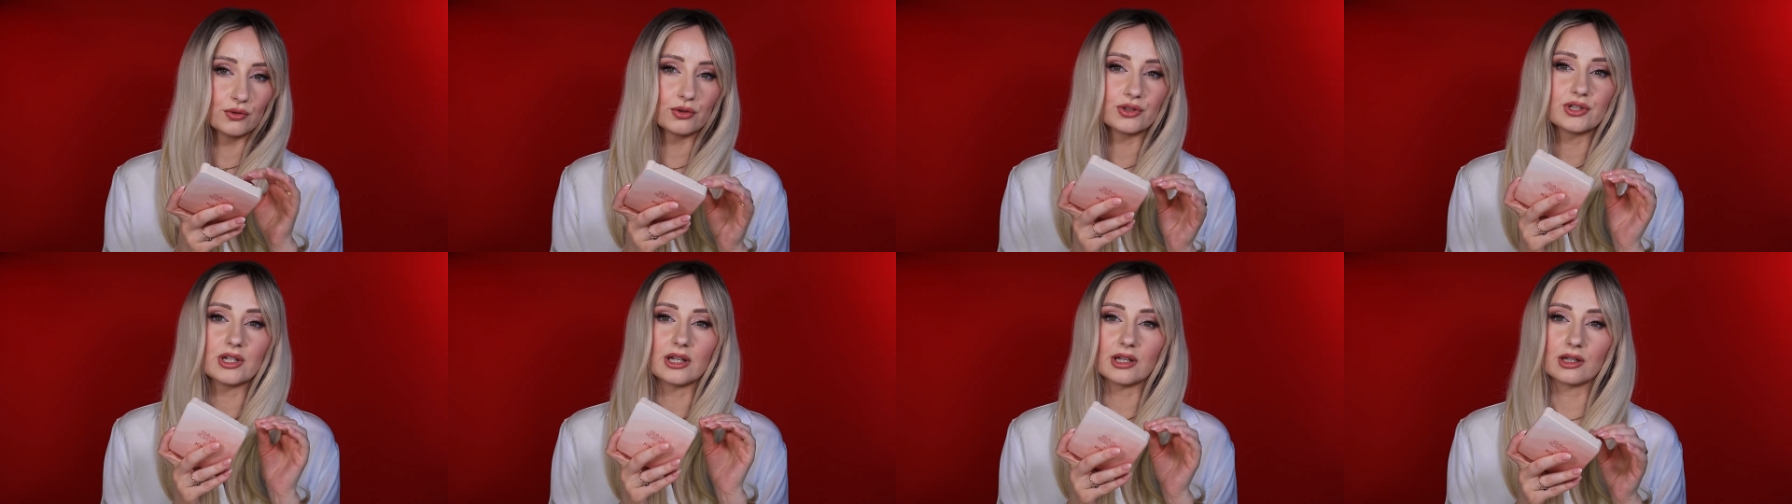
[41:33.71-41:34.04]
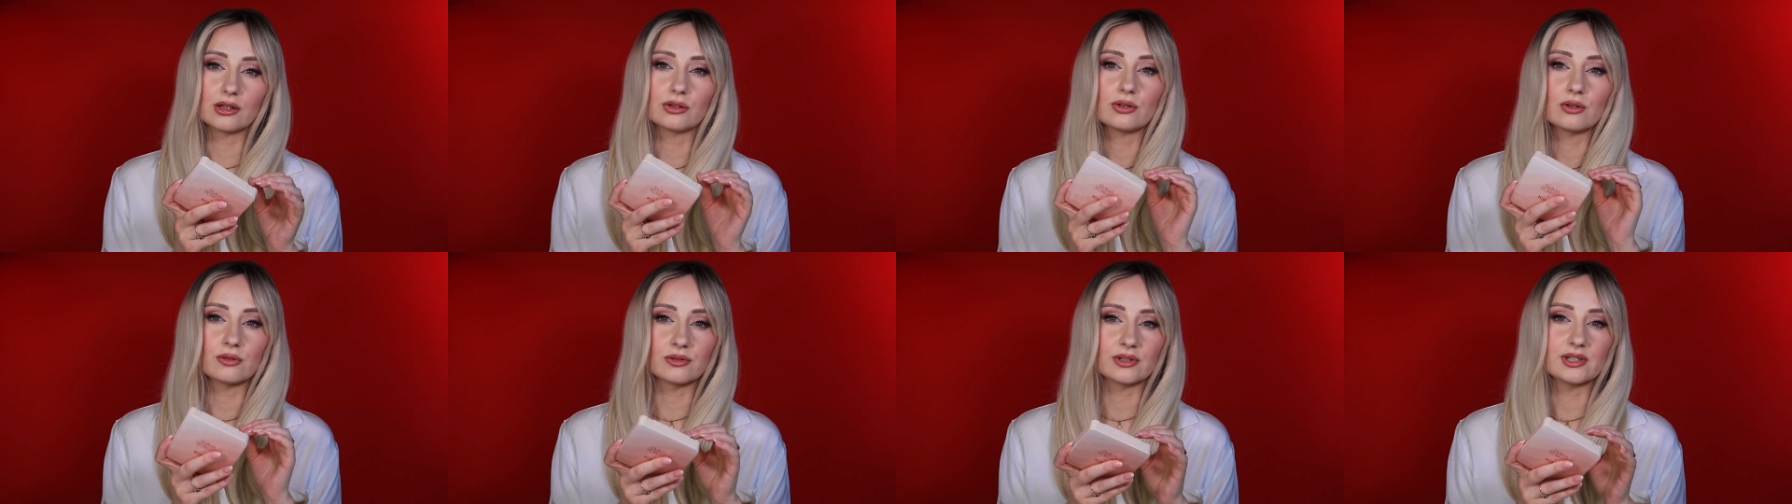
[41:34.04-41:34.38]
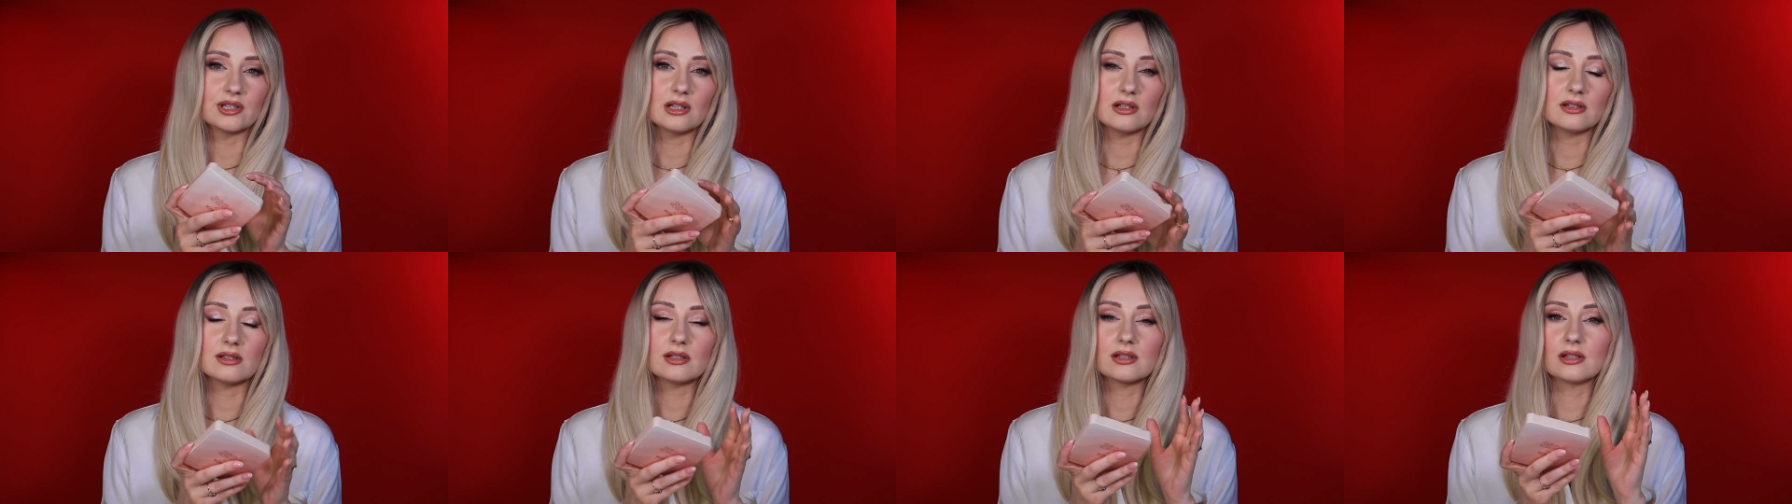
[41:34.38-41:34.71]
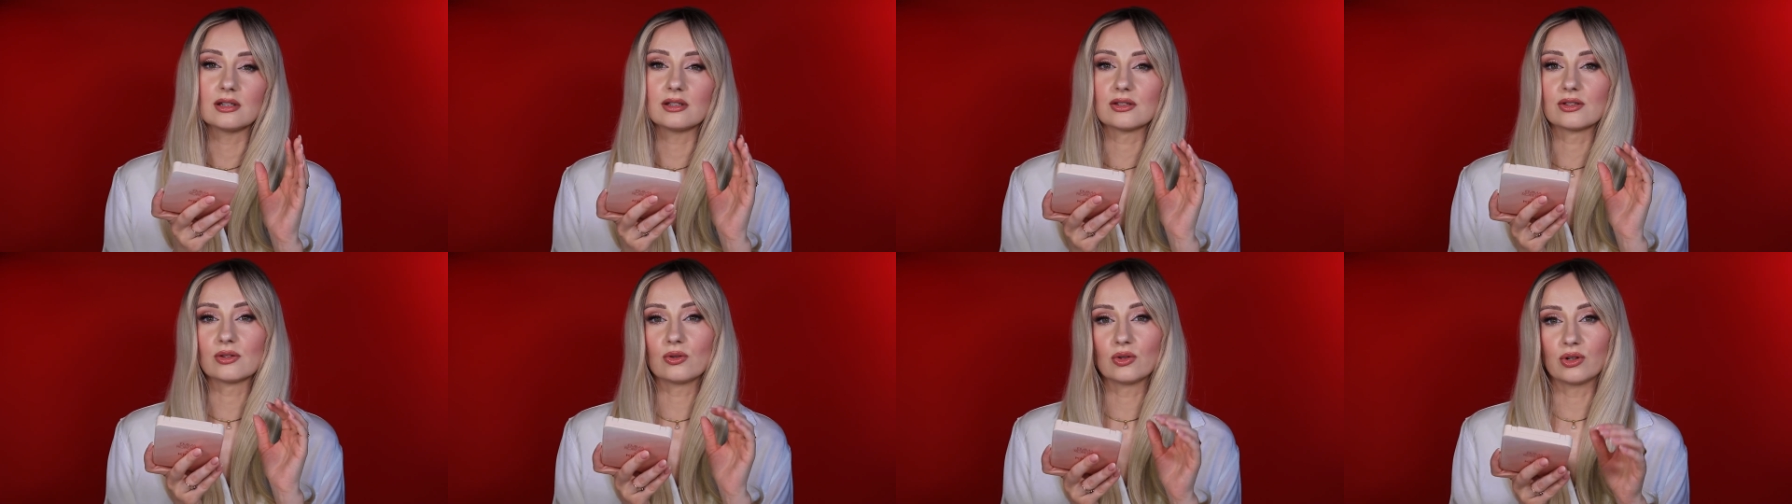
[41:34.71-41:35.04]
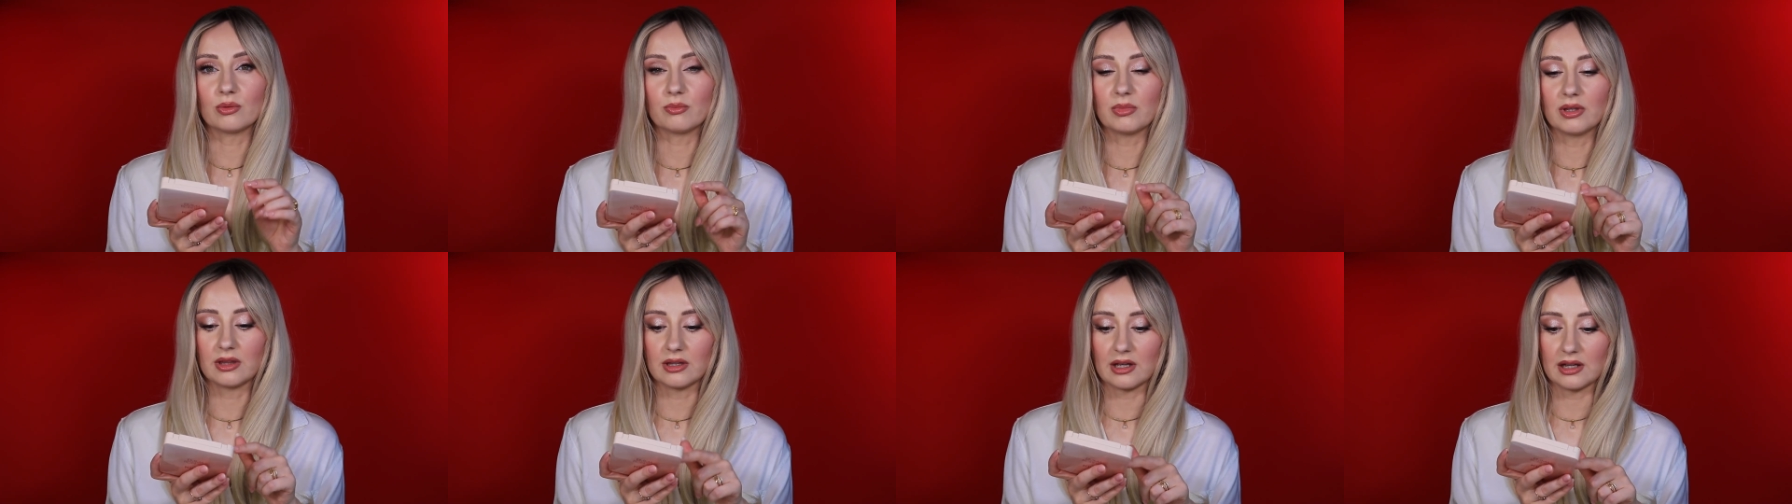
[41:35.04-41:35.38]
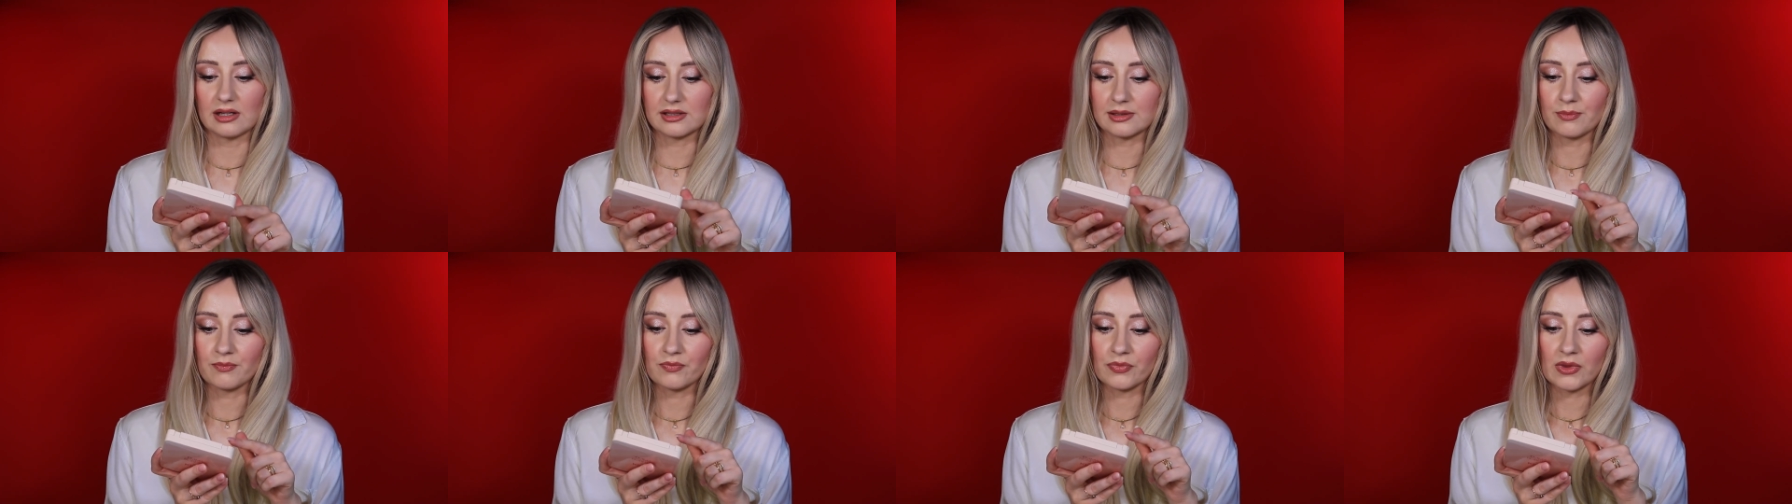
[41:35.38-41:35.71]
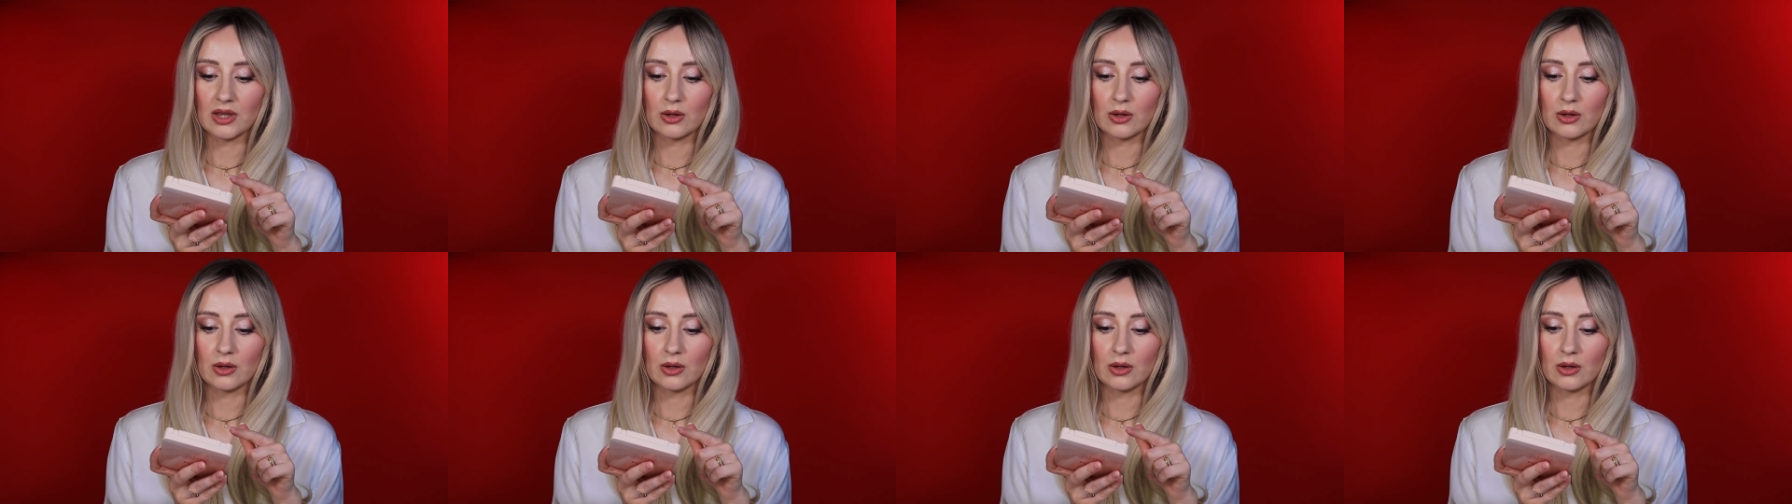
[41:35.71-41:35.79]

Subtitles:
you take it on sales, it's going to be nice.